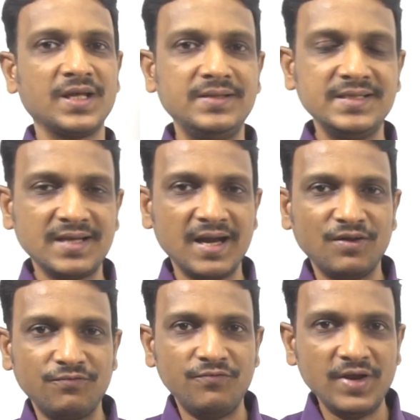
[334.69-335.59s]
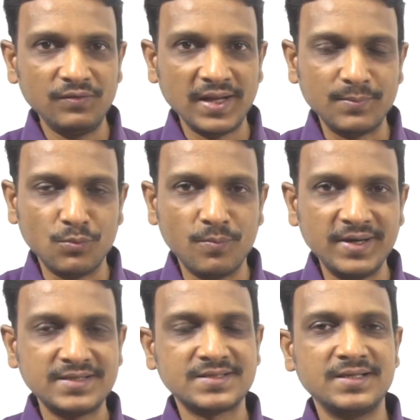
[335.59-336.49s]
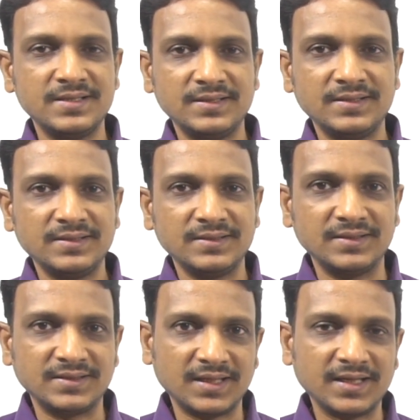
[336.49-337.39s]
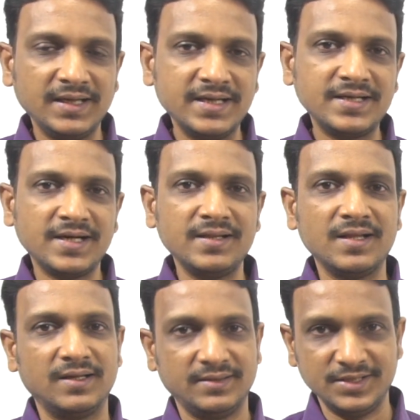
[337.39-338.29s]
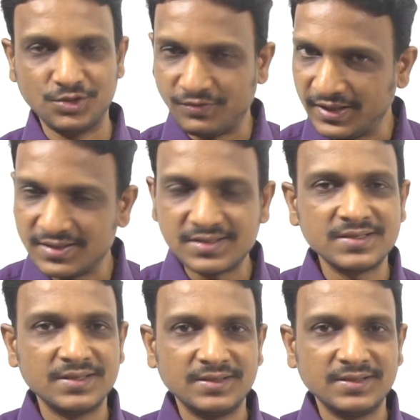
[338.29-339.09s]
These kind of wave-like movements that are created in the esophagus